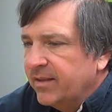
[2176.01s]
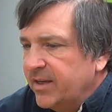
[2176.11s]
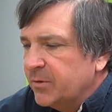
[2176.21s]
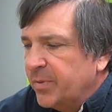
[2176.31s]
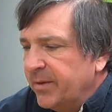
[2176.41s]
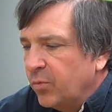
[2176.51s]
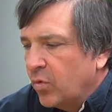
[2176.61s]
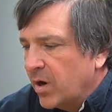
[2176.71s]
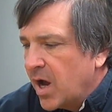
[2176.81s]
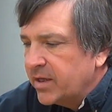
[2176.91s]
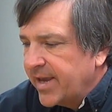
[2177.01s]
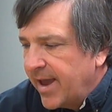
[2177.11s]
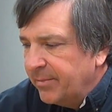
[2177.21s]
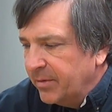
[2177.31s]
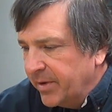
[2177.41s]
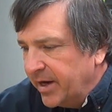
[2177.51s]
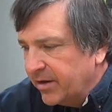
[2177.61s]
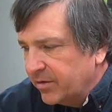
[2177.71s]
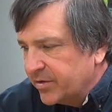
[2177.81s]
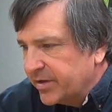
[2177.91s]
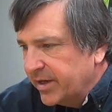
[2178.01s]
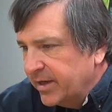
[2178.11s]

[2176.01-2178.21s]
These people were not cabinet makers.